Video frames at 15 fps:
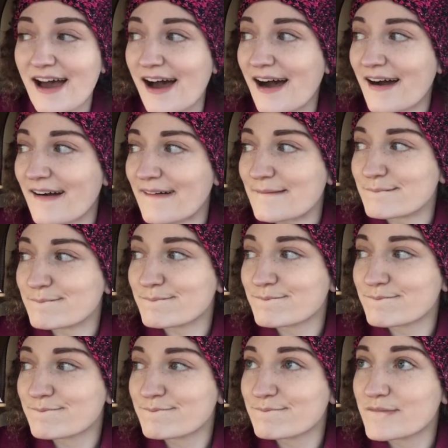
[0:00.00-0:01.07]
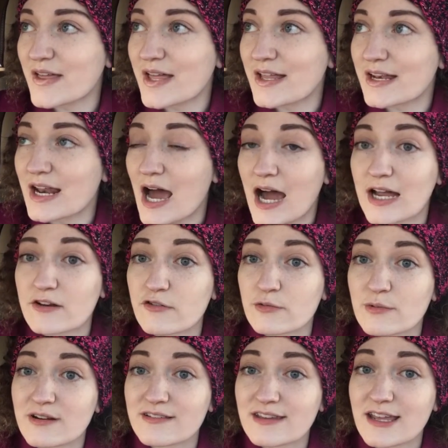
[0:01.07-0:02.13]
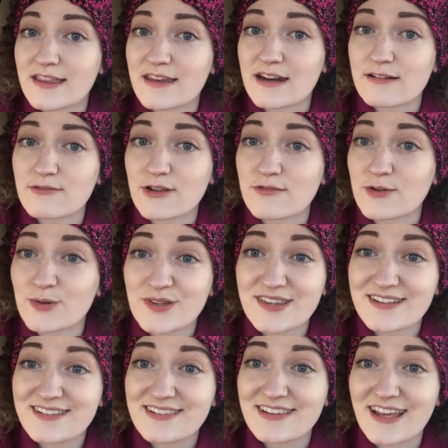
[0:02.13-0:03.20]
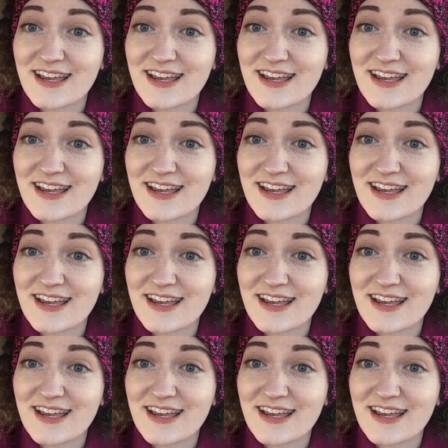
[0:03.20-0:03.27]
then I just want to say that I've loved doing this,